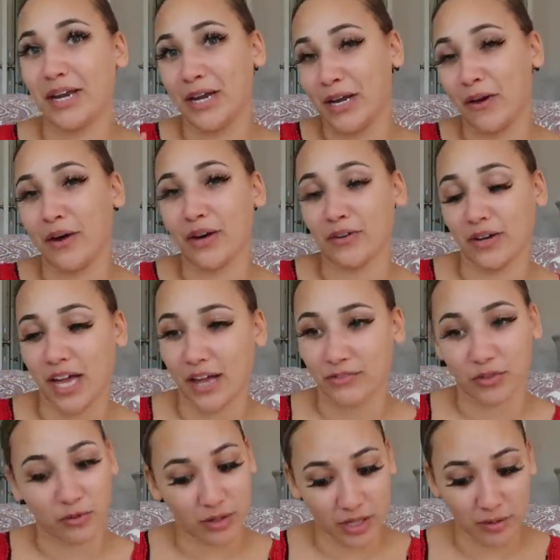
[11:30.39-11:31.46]
no, I do not
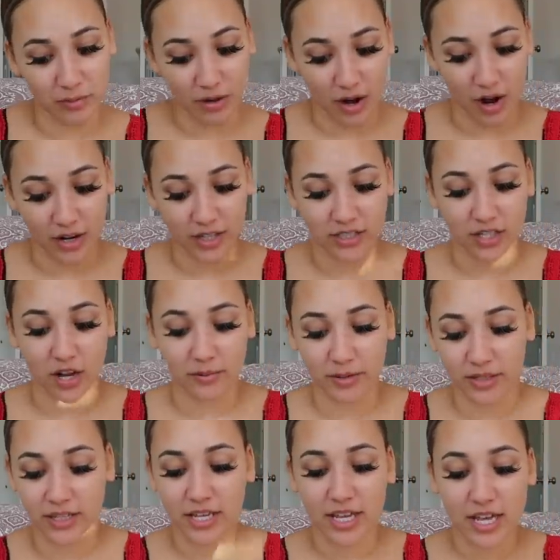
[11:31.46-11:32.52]
have to wear a bra cause y'all
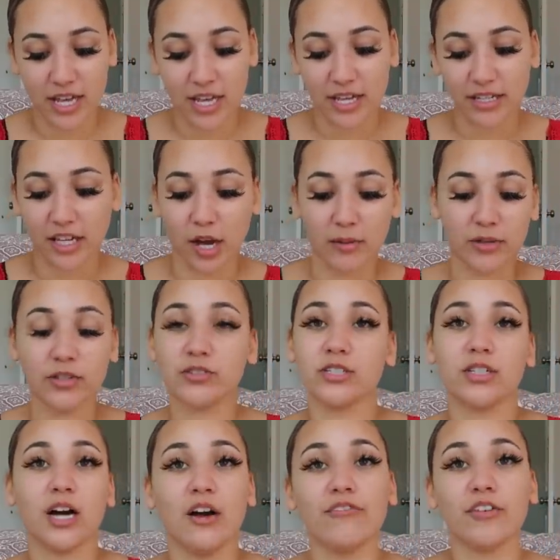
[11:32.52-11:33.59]
be, y'all used
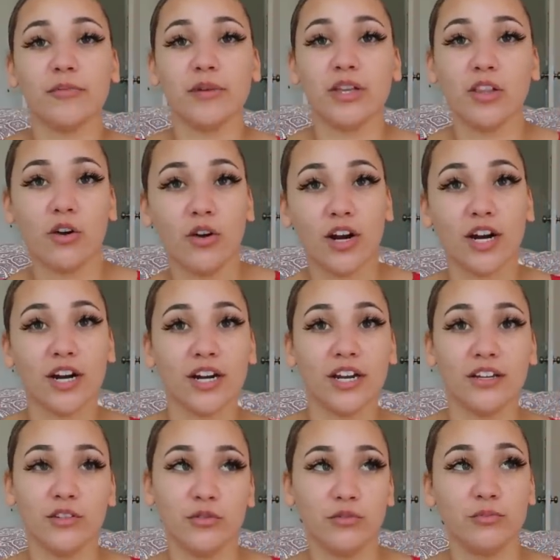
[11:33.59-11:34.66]
to comfort me,
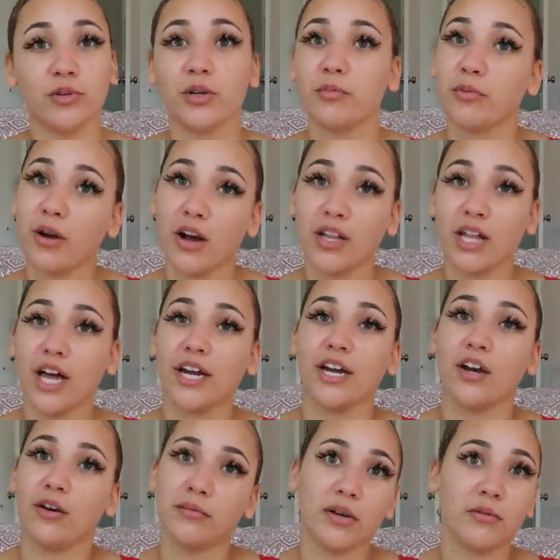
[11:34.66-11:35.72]
Lauren, you put a bra on.
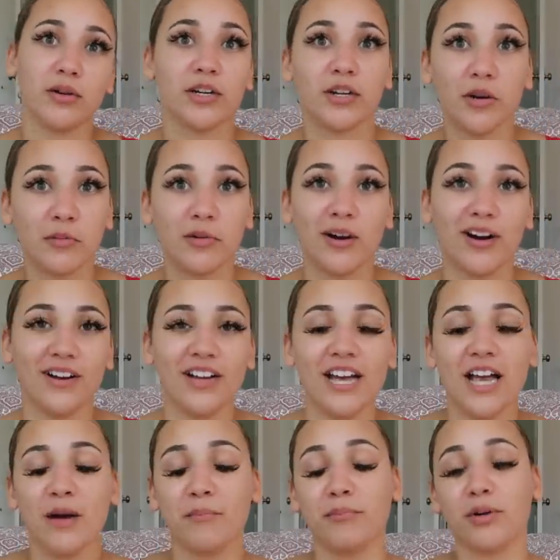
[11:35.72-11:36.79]
No, I'm not wearing no bra.
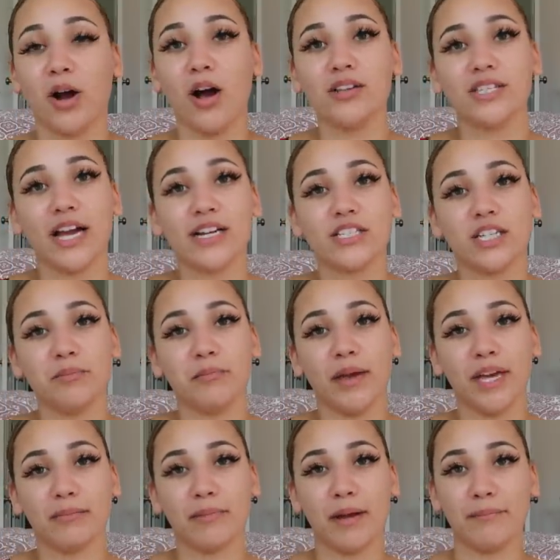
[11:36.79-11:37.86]
Bras actually
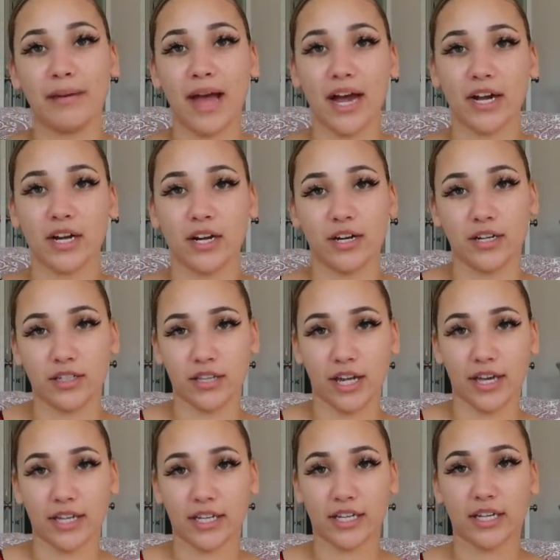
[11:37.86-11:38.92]
make my back hurt.
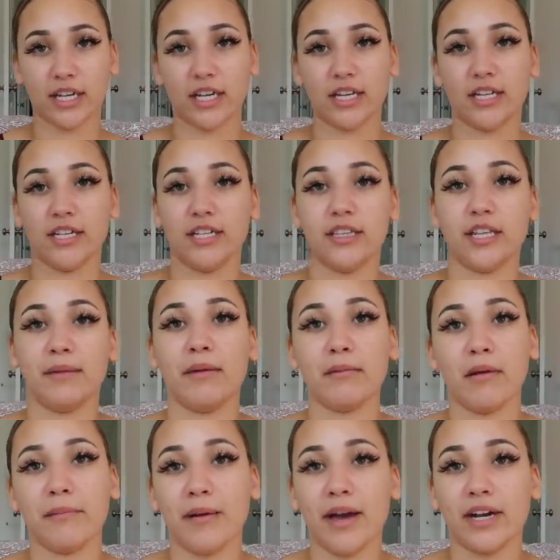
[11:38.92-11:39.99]
Like they
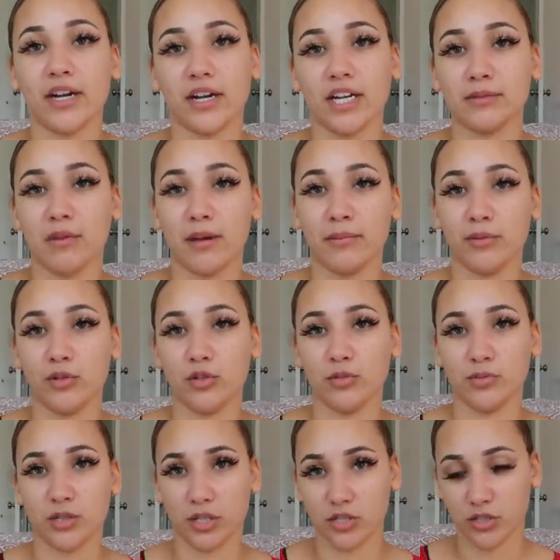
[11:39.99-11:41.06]
make my back hurt cause my
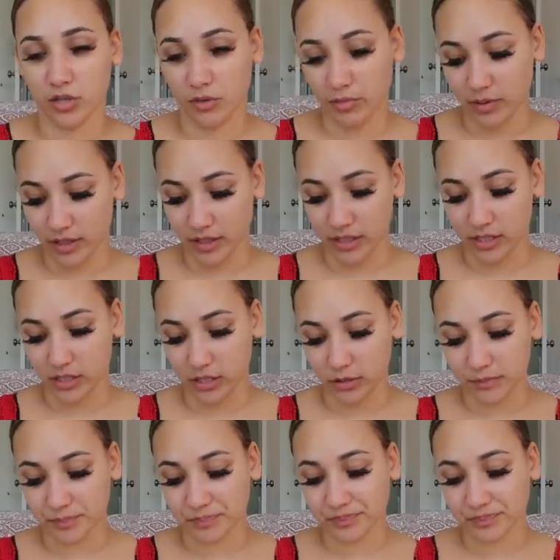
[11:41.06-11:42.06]
boobs are so big, so